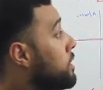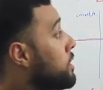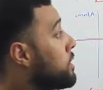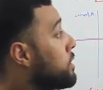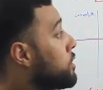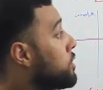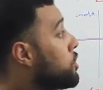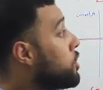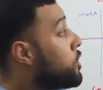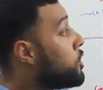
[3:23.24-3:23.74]

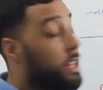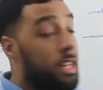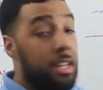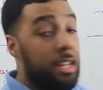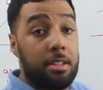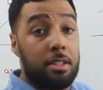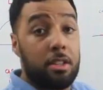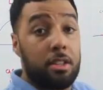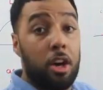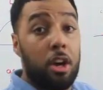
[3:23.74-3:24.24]

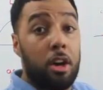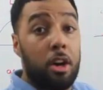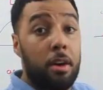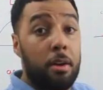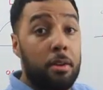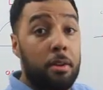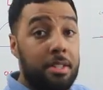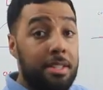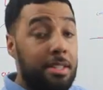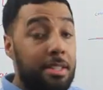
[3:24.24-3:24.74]
circuit
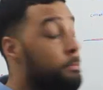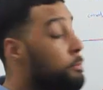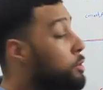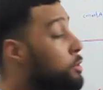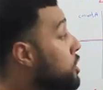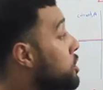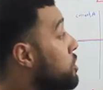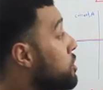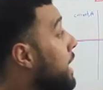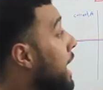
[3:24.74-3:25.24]

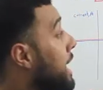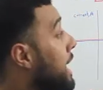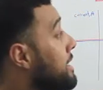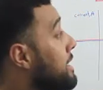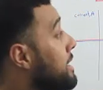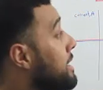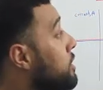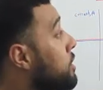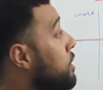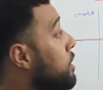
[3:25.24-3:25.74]
symbols that you guys
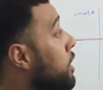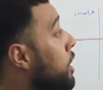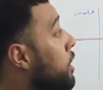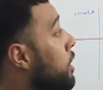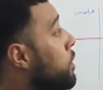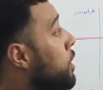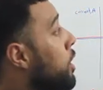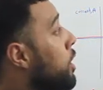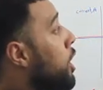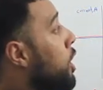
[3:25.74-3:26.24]
need to
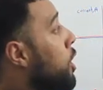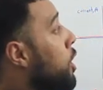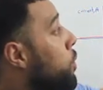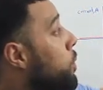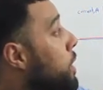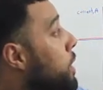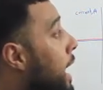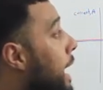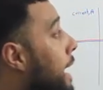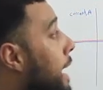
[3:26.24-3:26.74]
know.
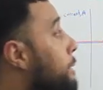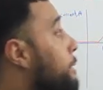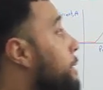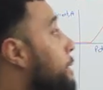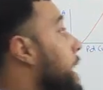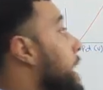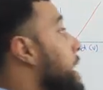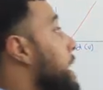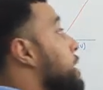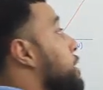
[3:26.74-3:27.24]
We have
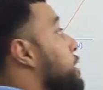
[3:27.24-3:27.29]
a